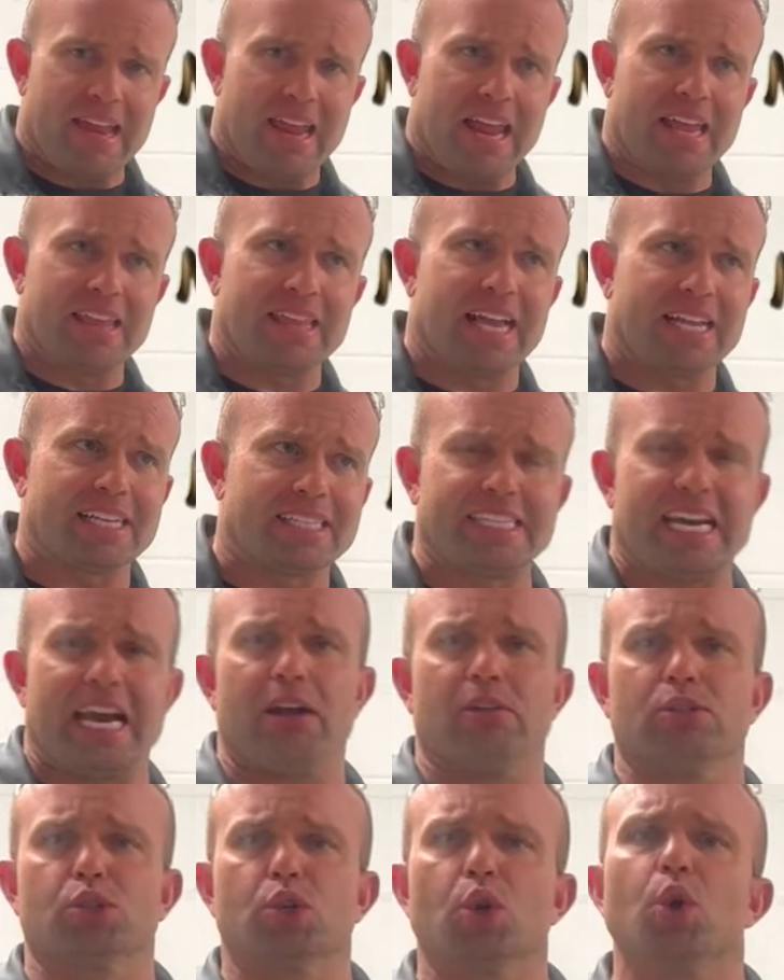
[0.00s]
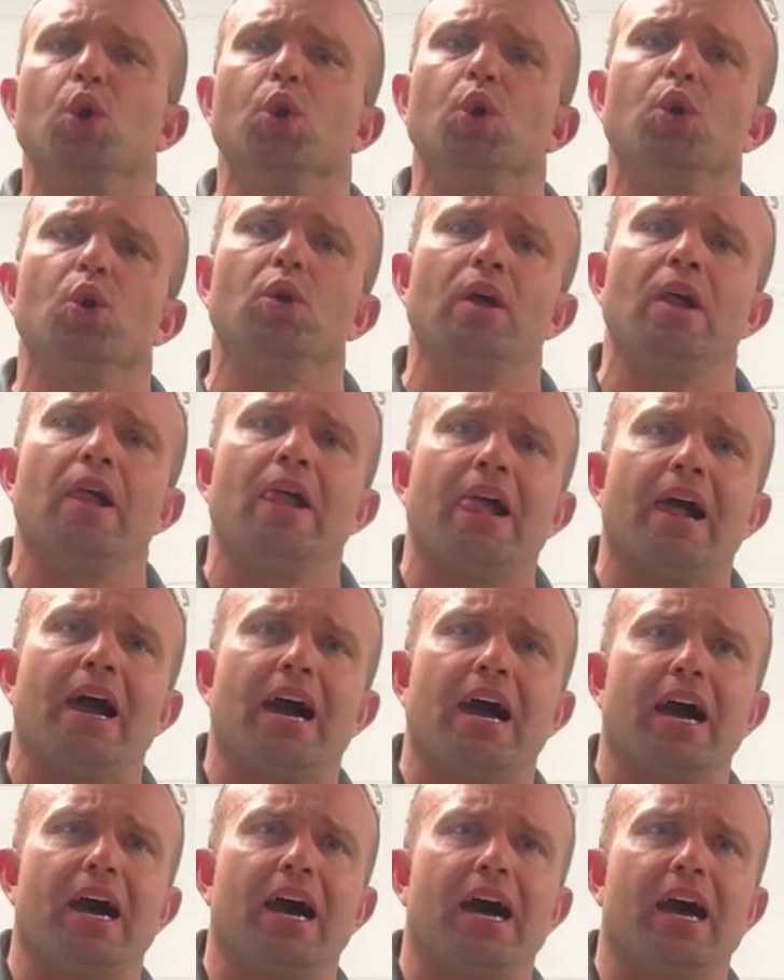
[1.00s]
and that sounds cool.
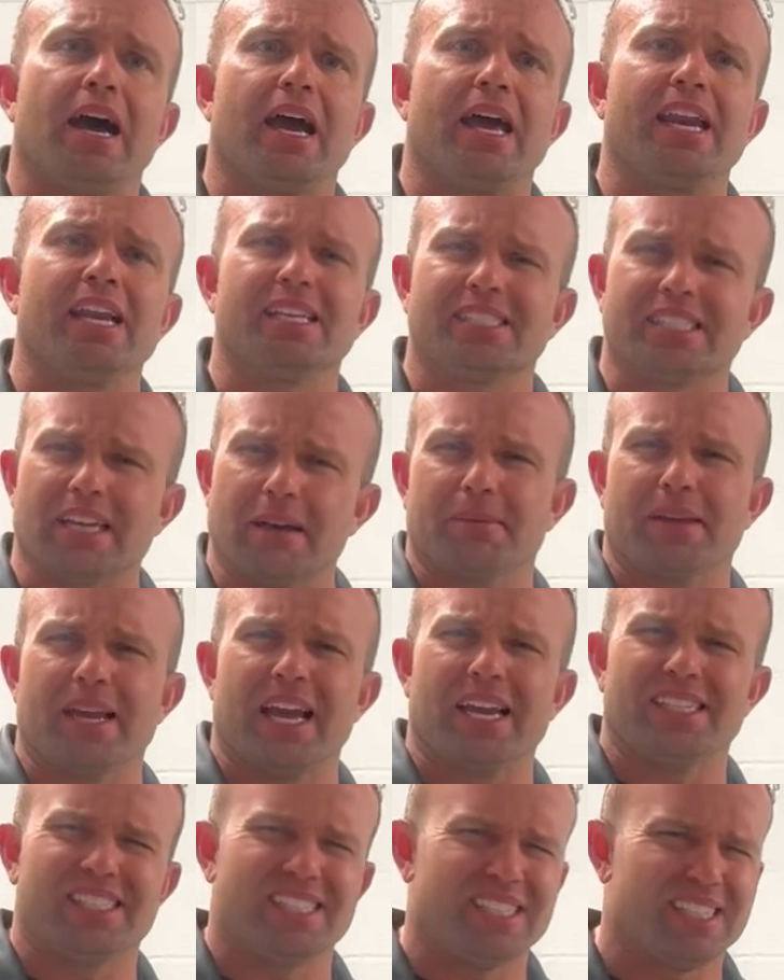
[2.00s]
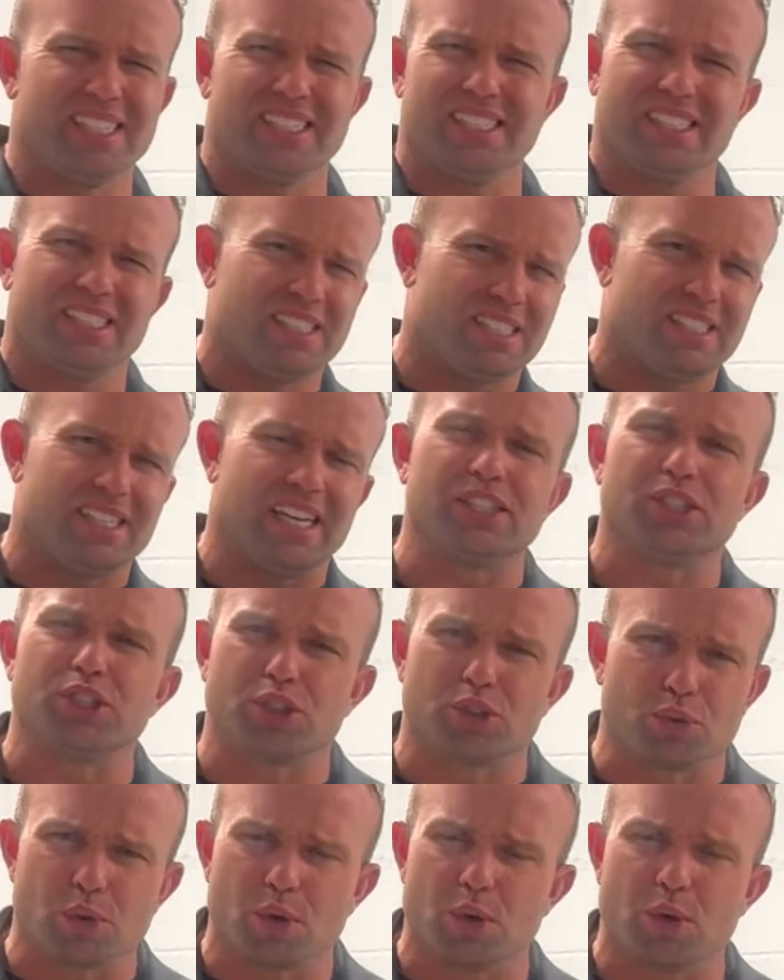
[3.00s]
And in some cases, it's
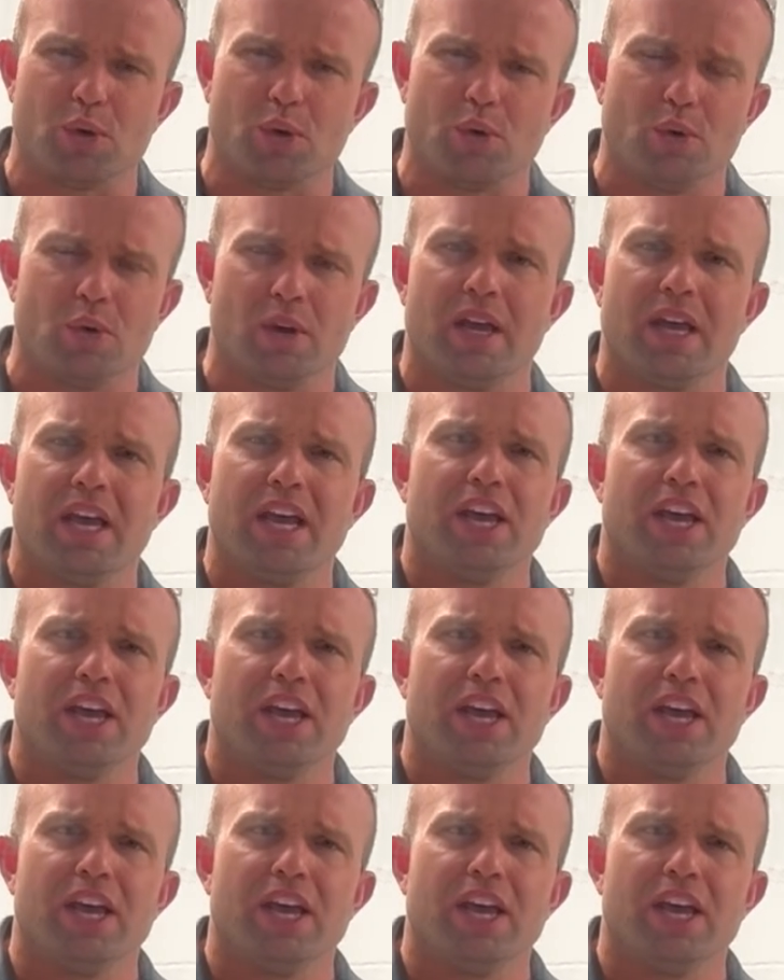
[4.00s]
true.